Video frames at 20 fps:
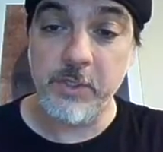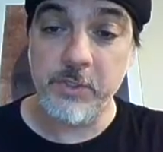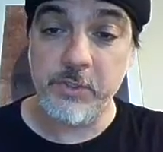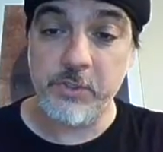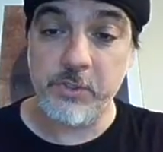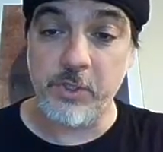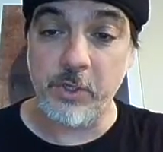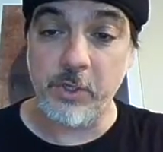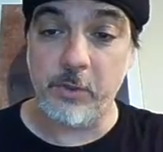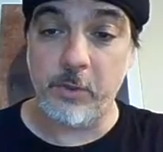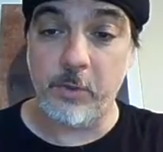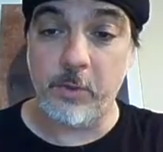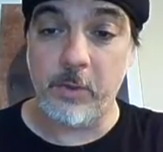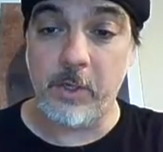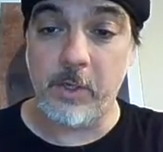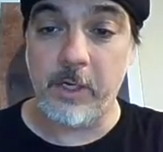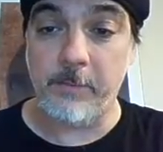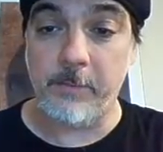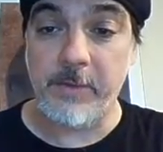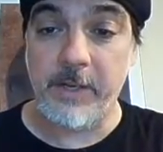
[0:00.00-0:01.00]

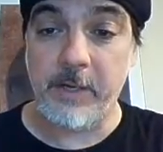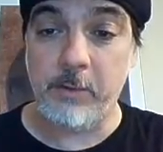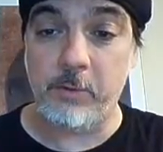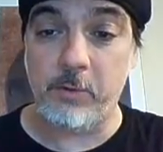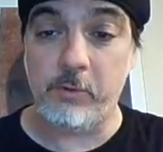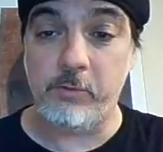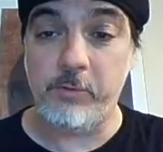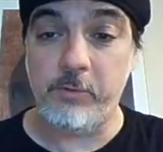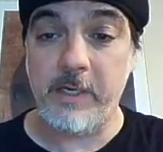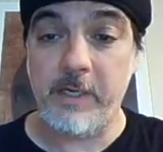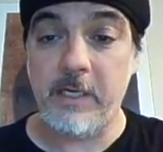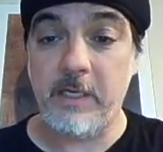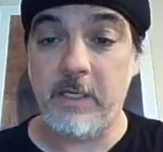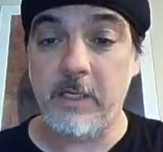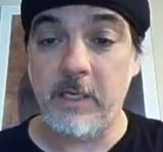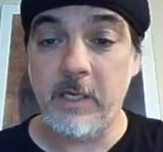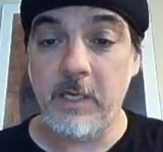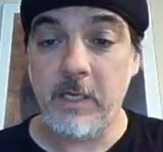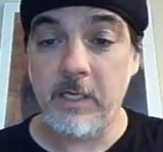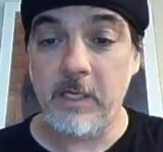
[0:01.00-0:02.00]
So they will
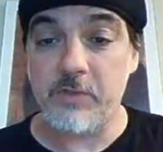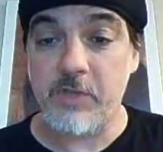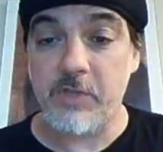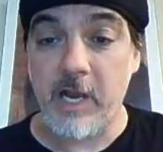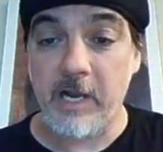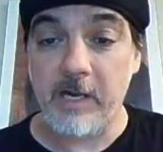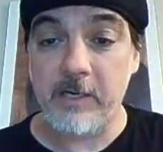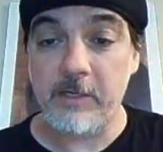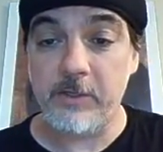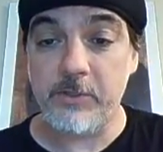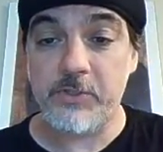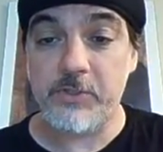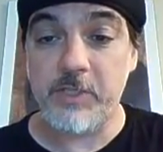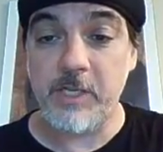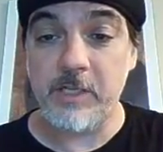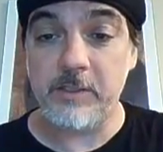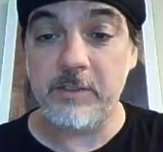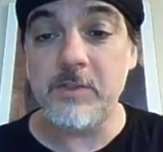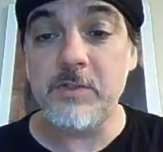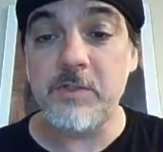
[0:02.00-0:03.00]
read entire
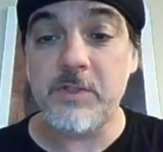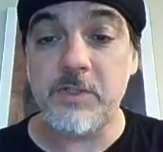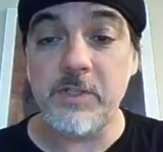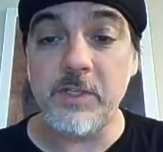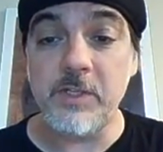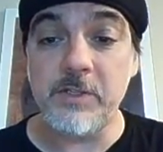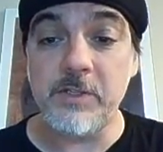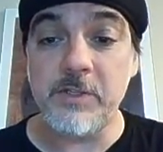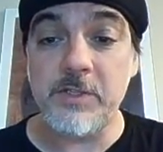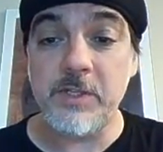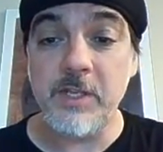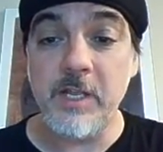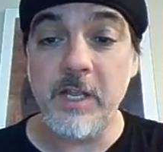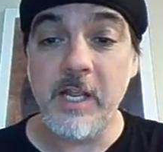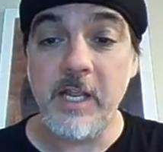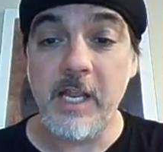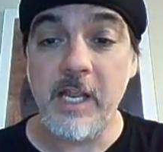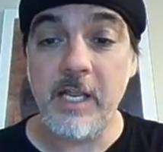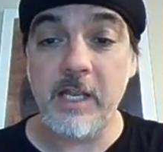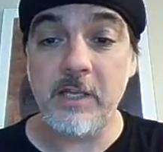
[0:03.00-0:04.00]
sentences
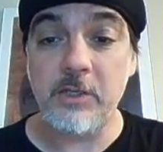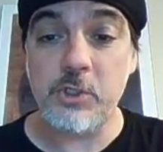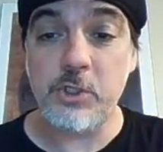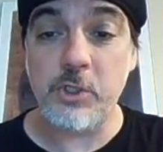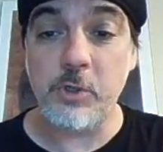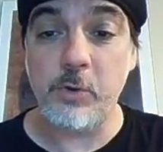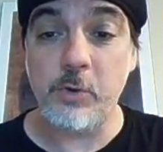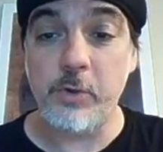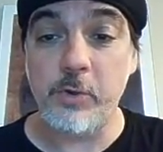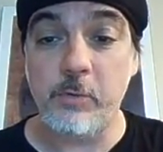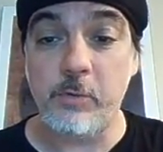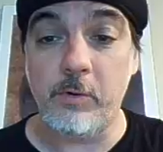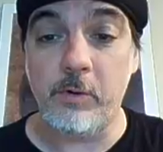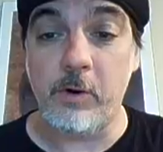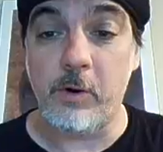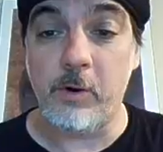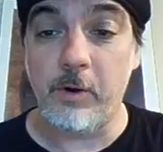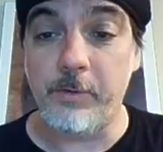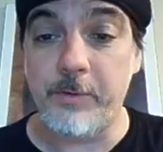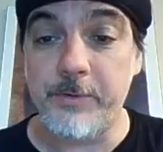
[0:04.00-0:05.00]
and show you
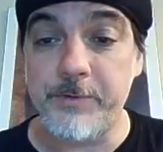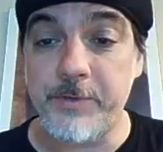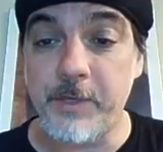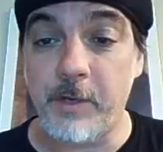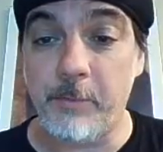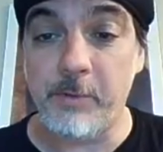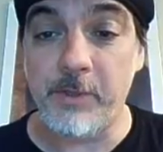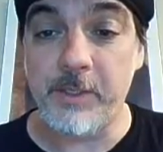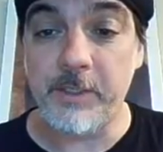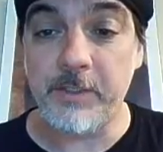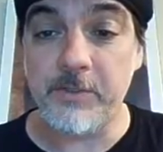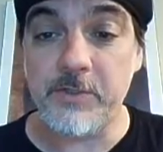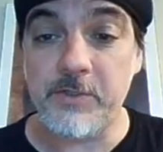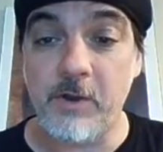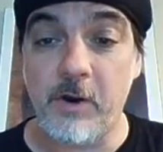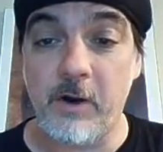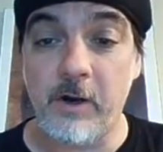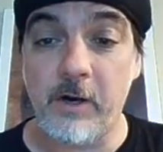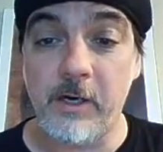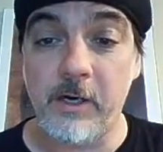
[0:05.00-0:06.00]
where all the doublings
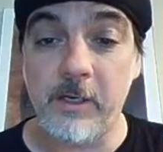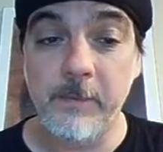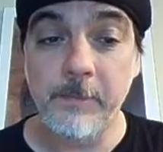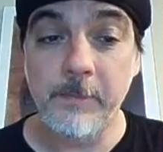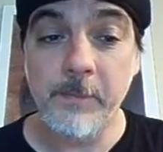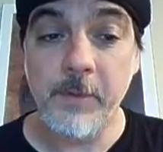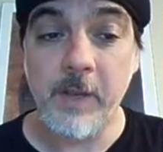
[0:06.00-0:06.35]
are.